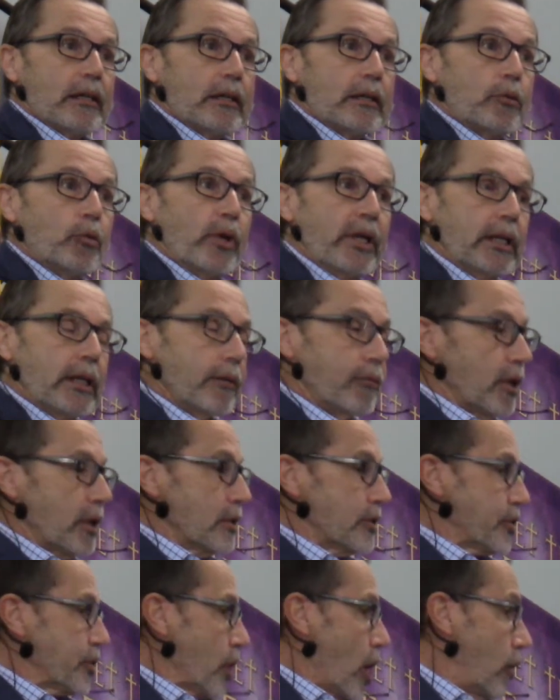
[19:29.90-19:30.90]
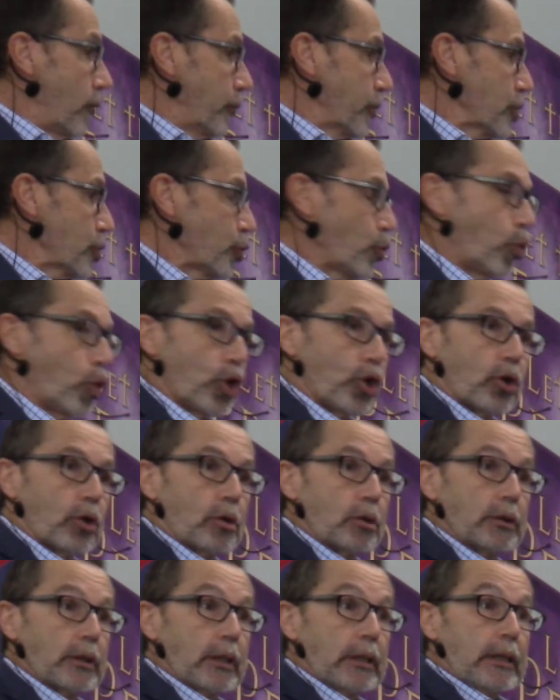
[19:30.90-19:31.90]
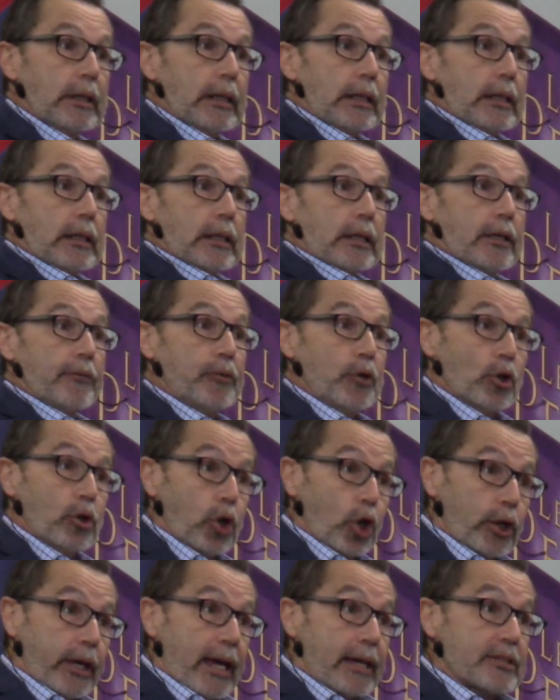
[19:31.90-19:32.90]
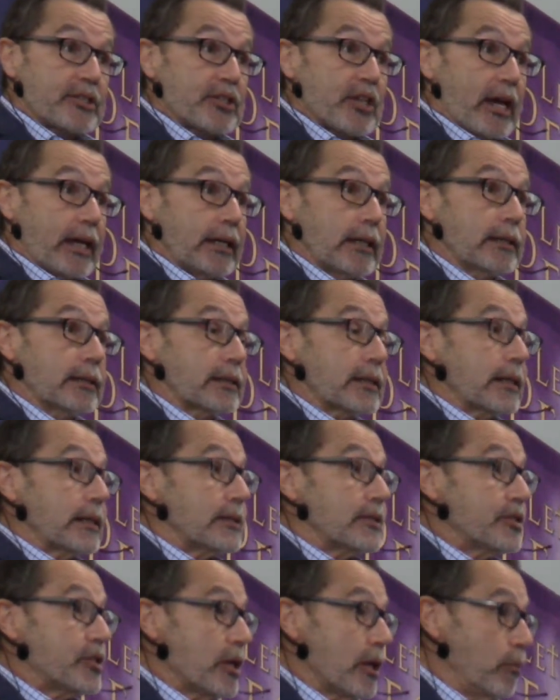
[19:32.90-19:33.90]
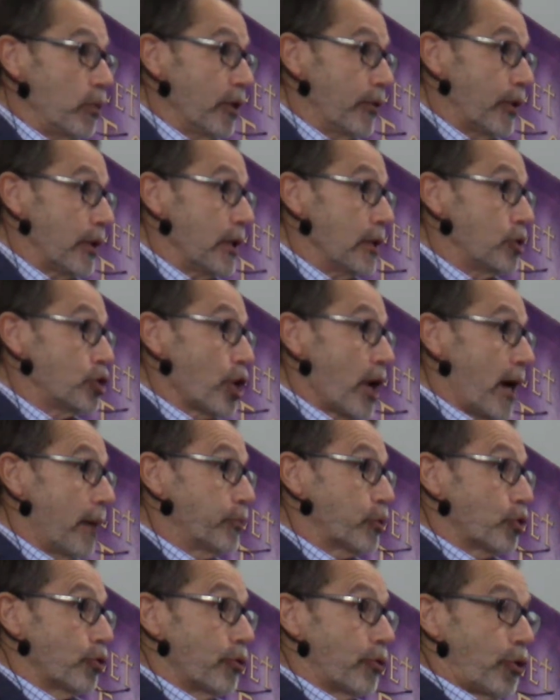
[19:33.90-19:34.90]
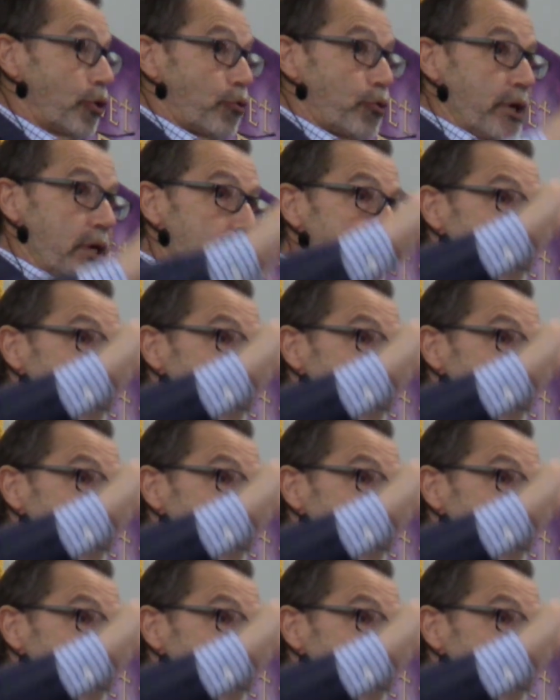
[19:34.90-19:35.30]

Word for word: We live in a selfish world. If you look at 2 Timothy chapter 3,